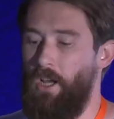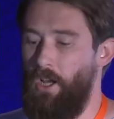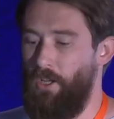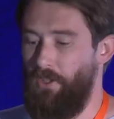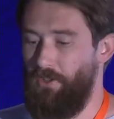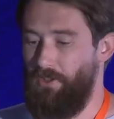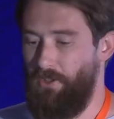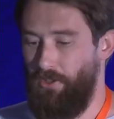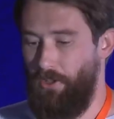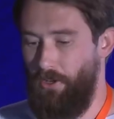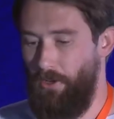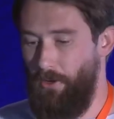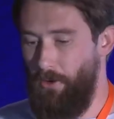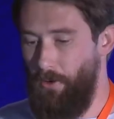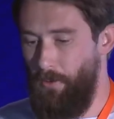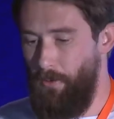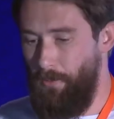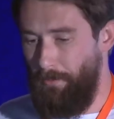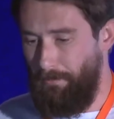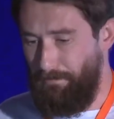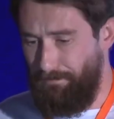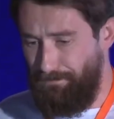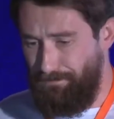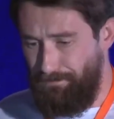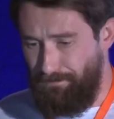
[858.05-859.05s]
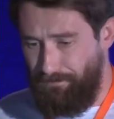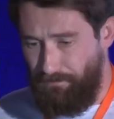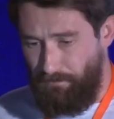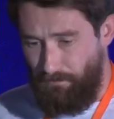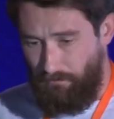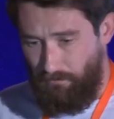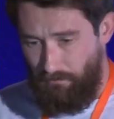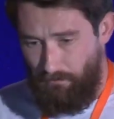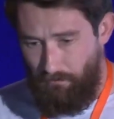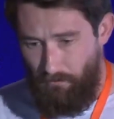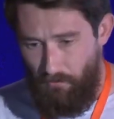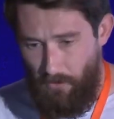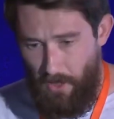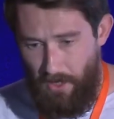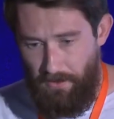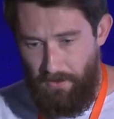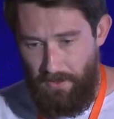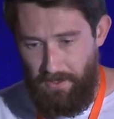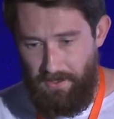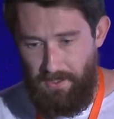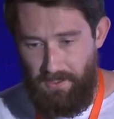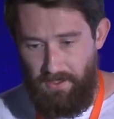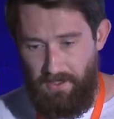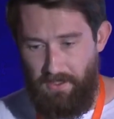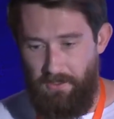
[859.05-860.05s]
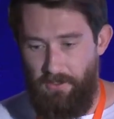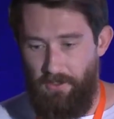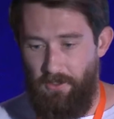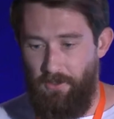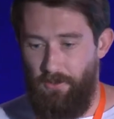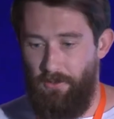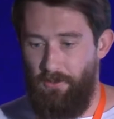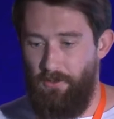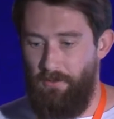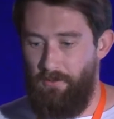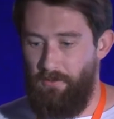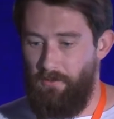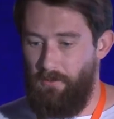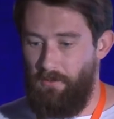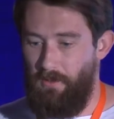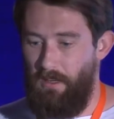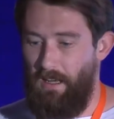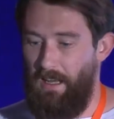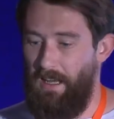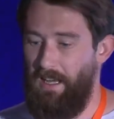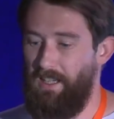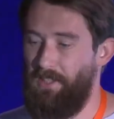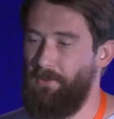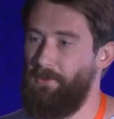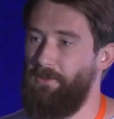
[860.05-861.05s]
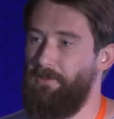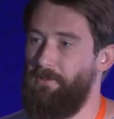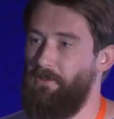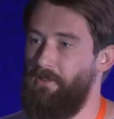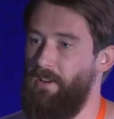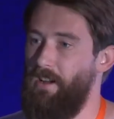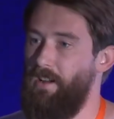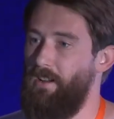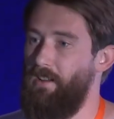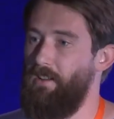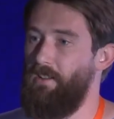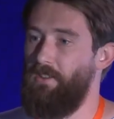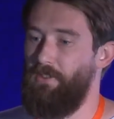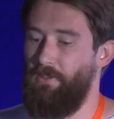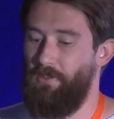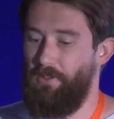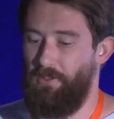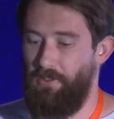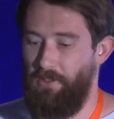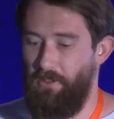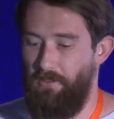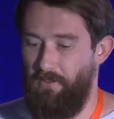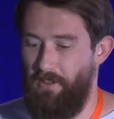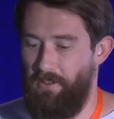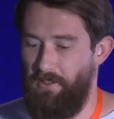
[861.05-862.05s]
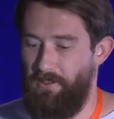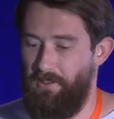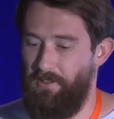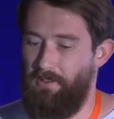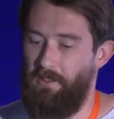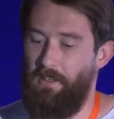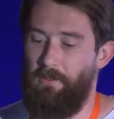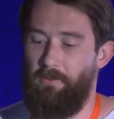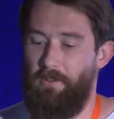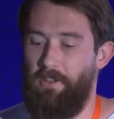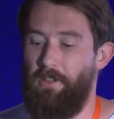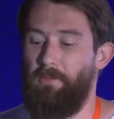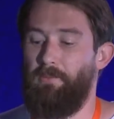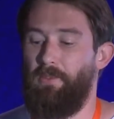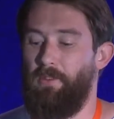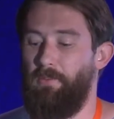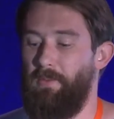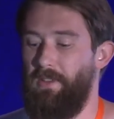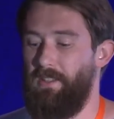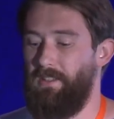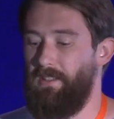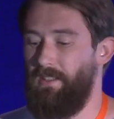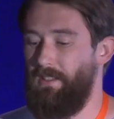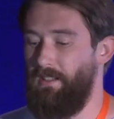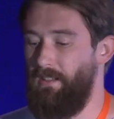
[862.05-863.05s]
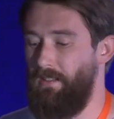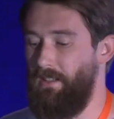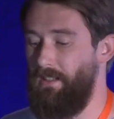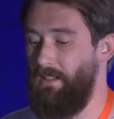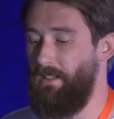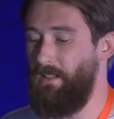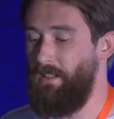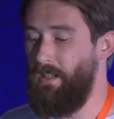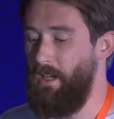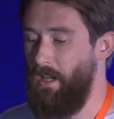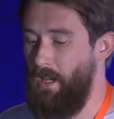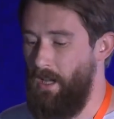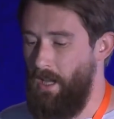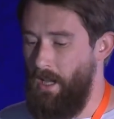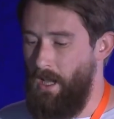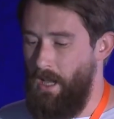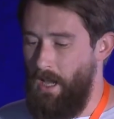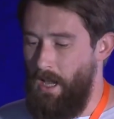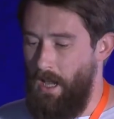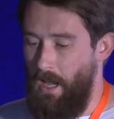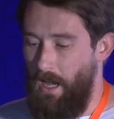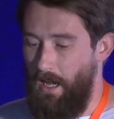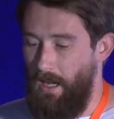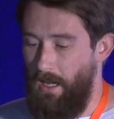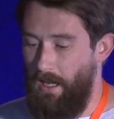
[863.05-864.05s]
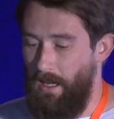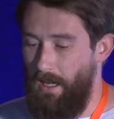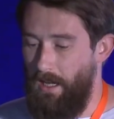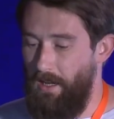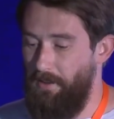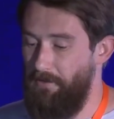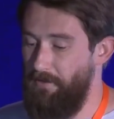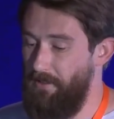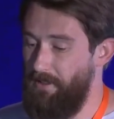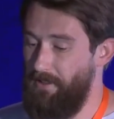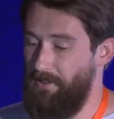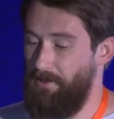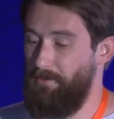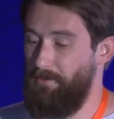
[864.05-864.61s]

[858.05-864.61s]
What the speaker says: So this is a new class we've created, a new service, and we're implementing the event